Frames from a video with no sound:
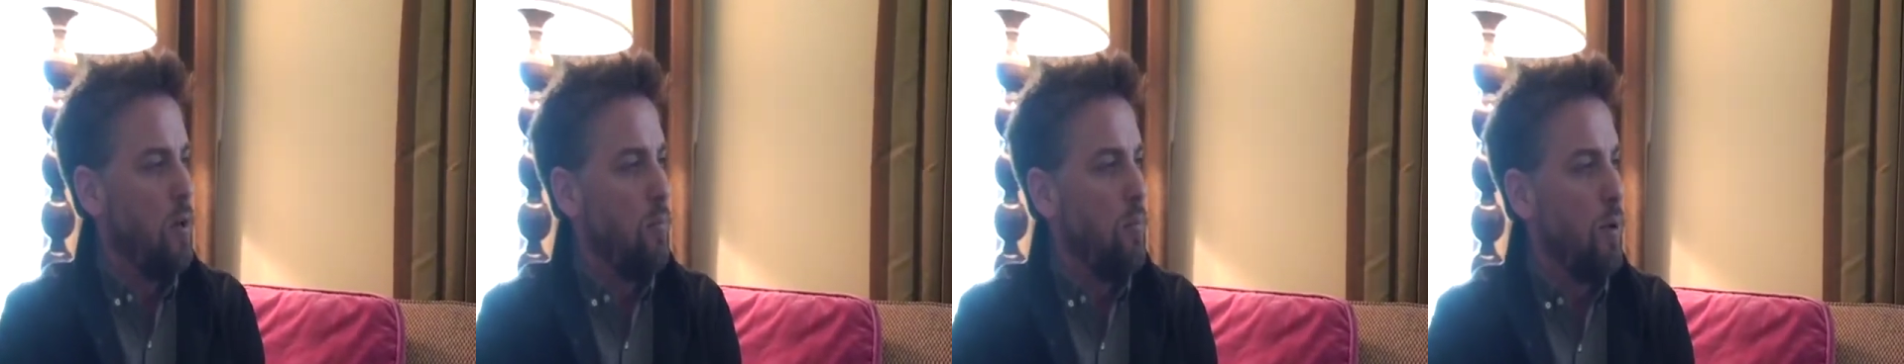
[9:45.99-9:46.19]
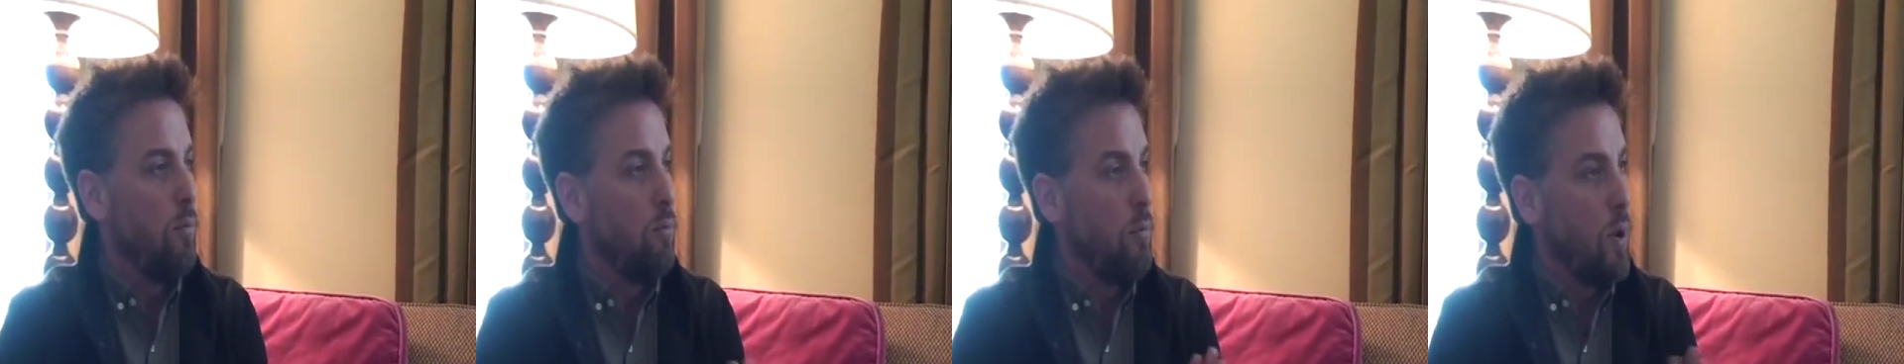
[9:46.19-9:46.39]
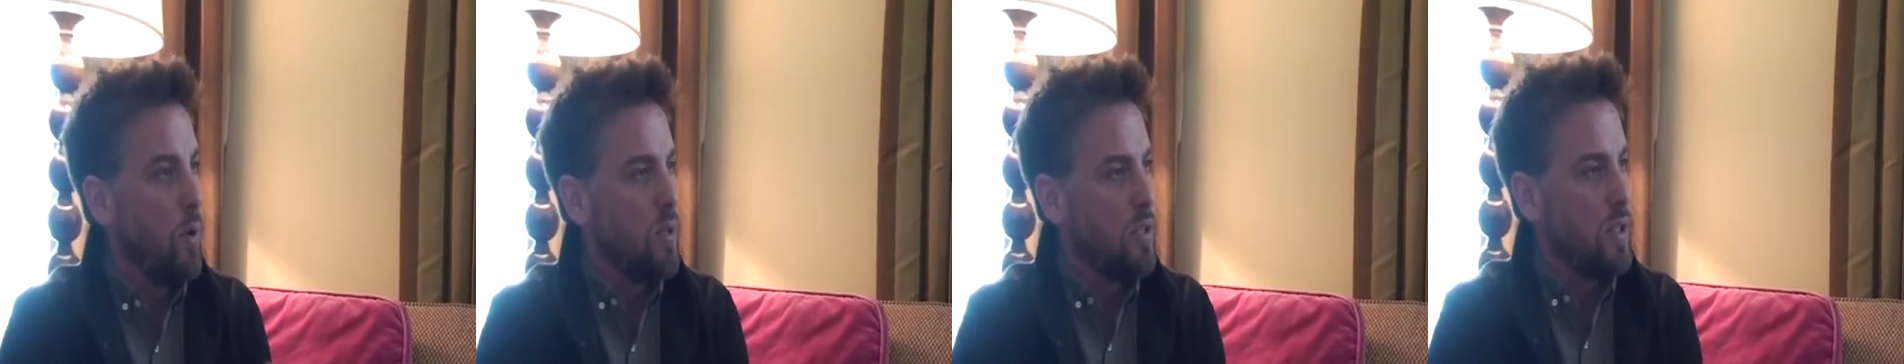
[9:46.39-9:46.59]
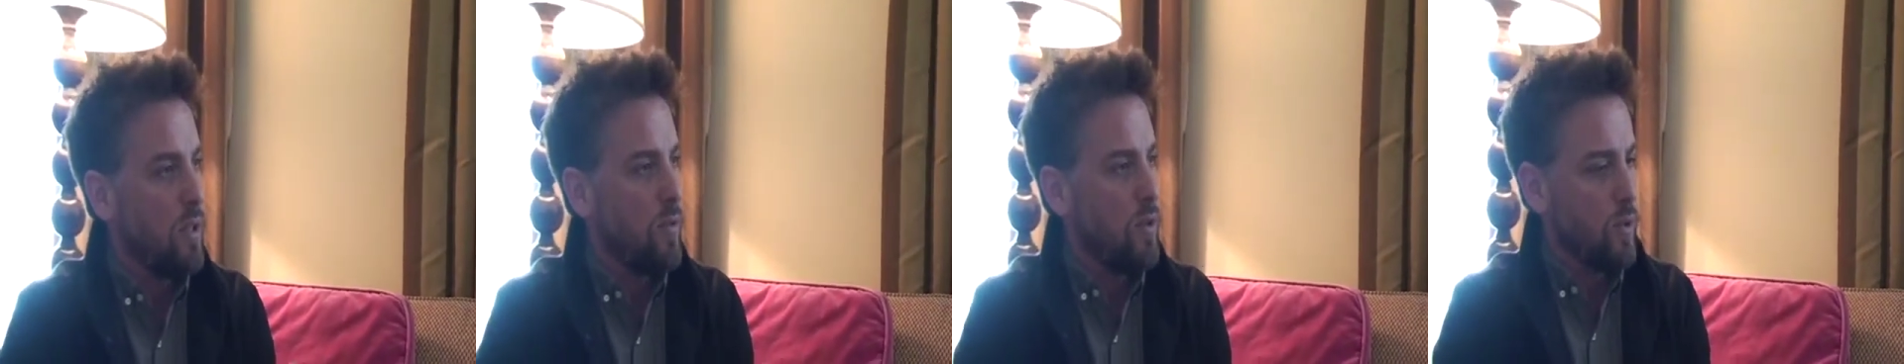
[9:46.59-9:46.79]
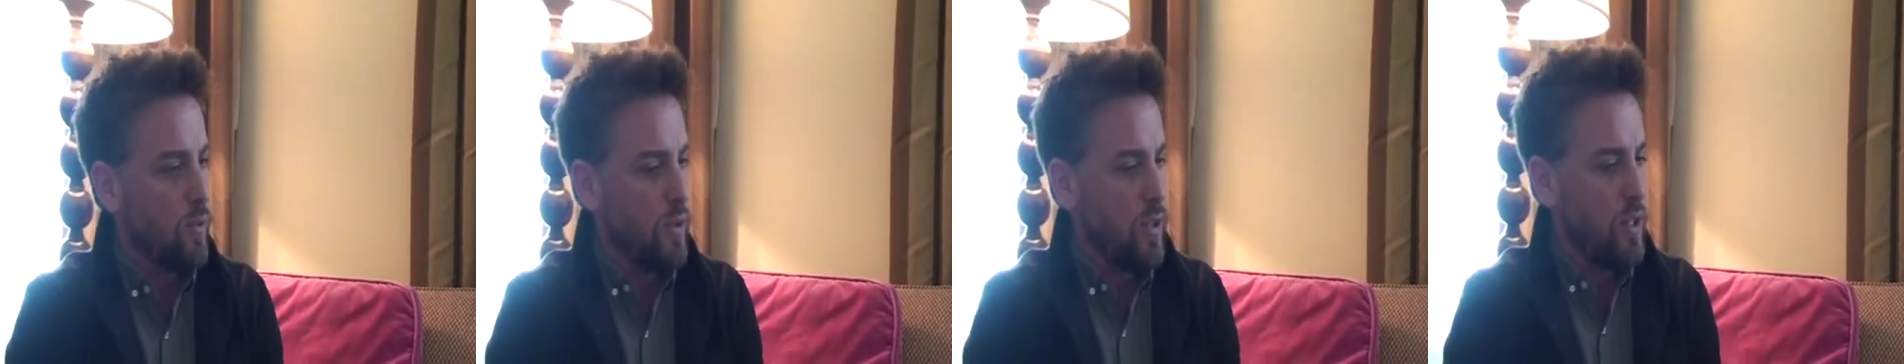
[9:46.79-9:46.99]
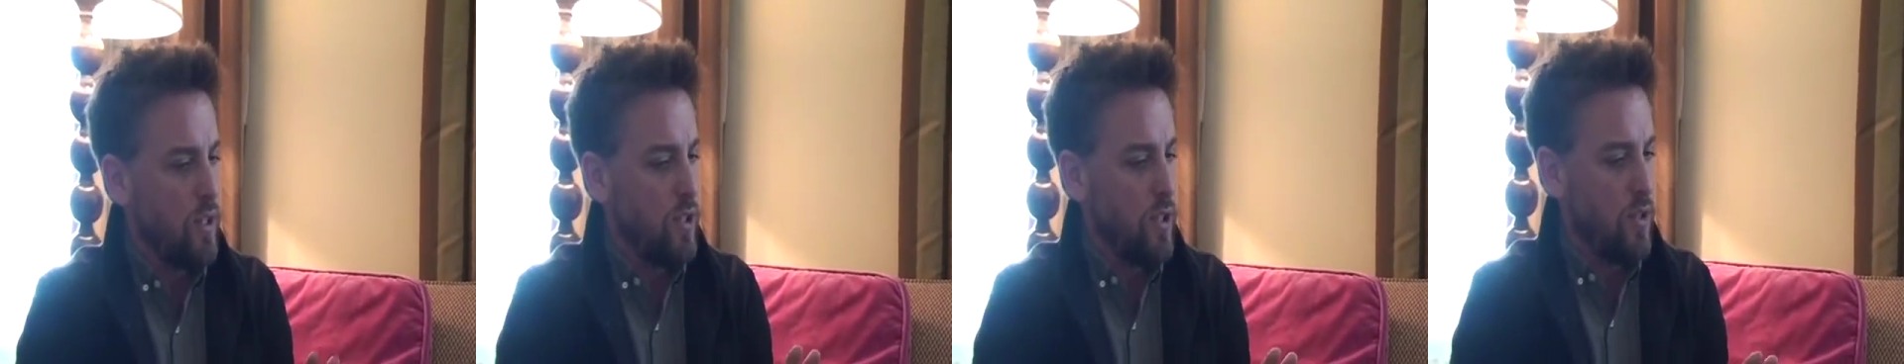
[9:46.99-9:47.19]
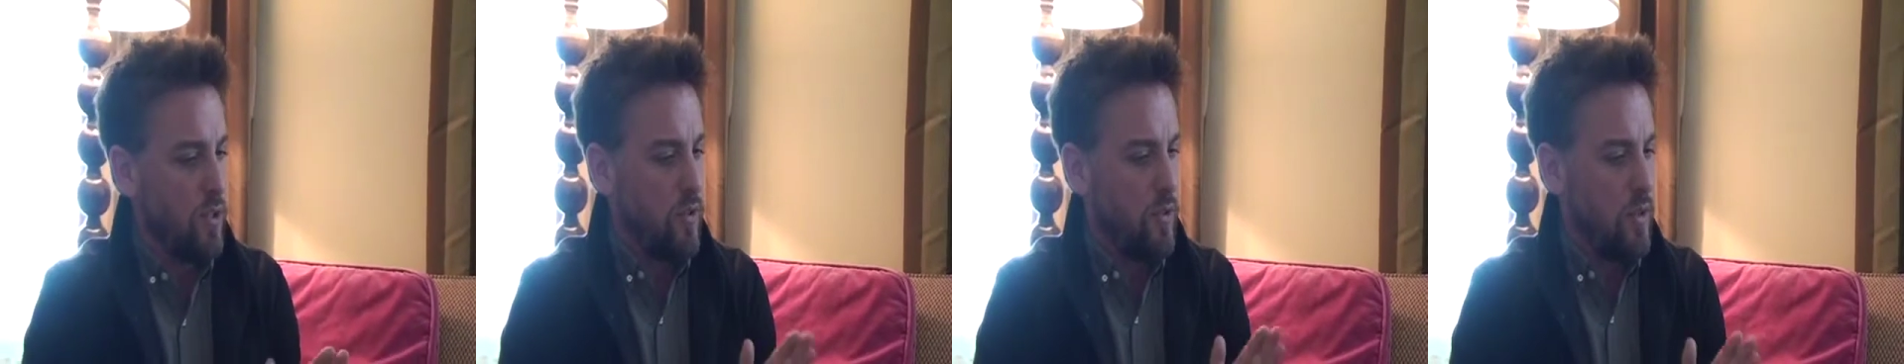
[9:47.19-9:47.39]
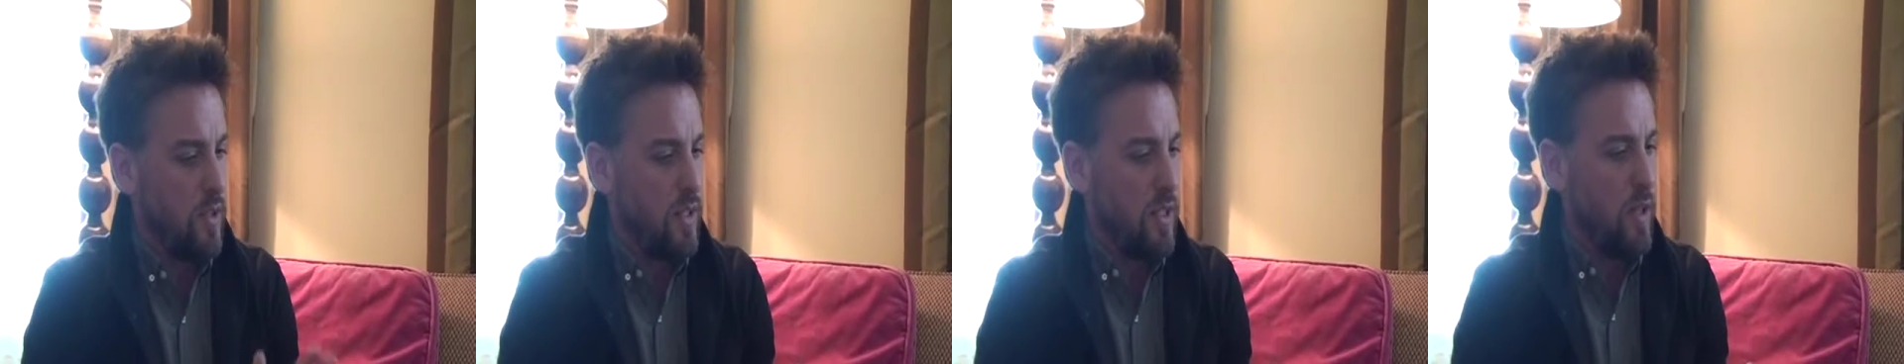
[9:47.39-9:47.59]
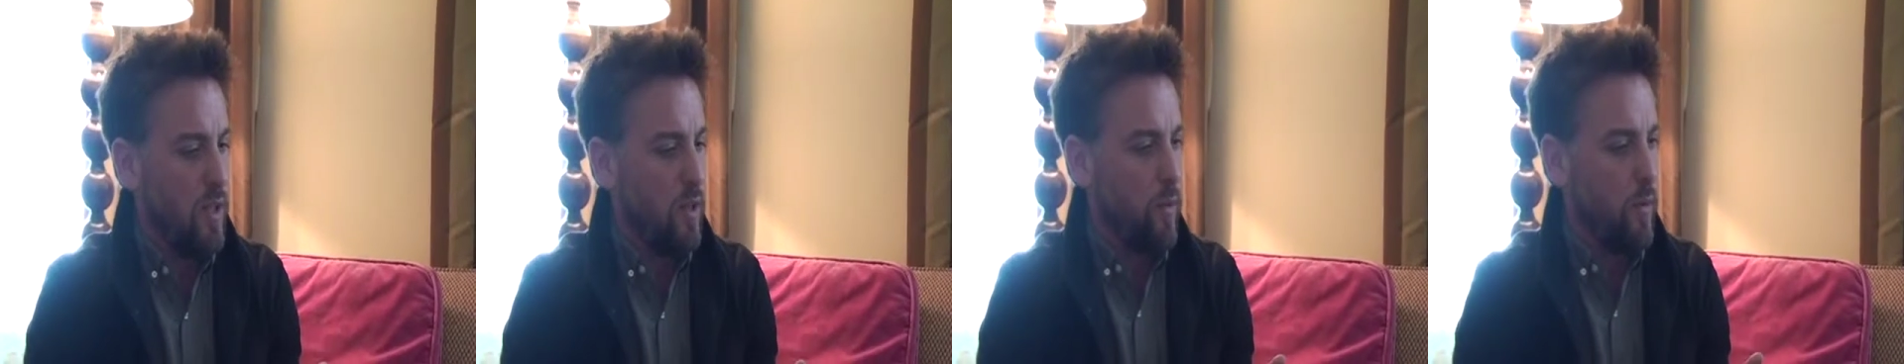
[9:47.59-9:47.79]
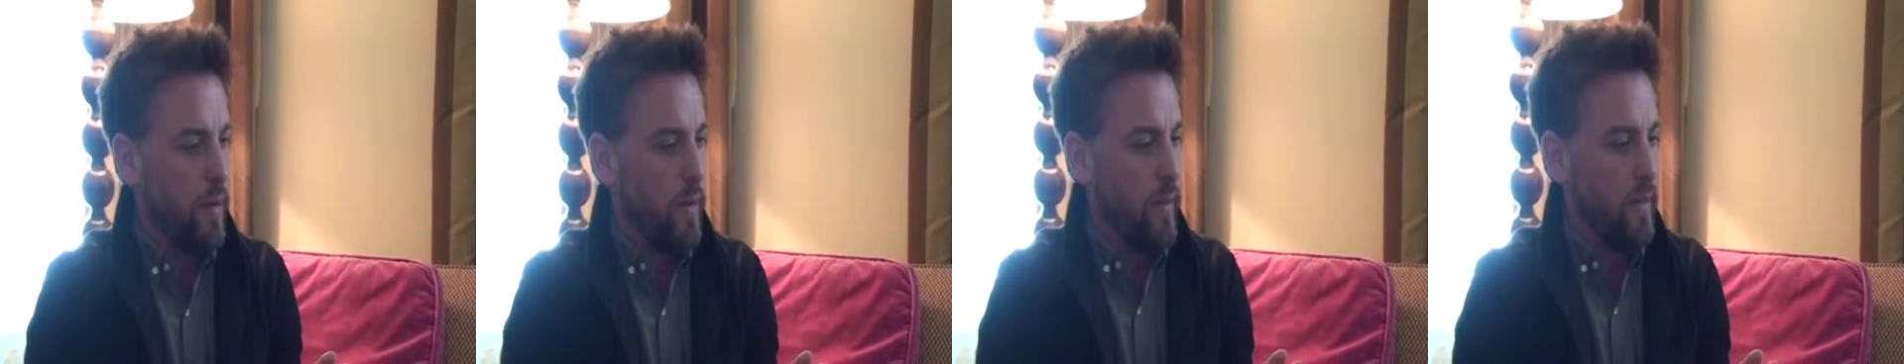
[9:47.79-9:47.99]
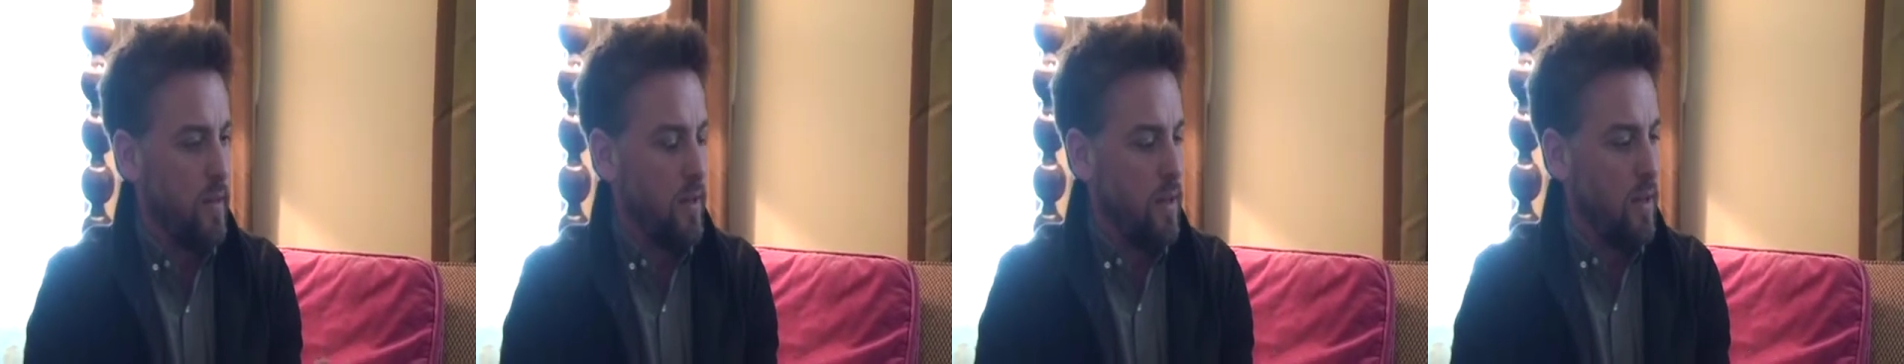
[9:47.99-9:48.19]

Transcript: but mostly it was really just sticking with,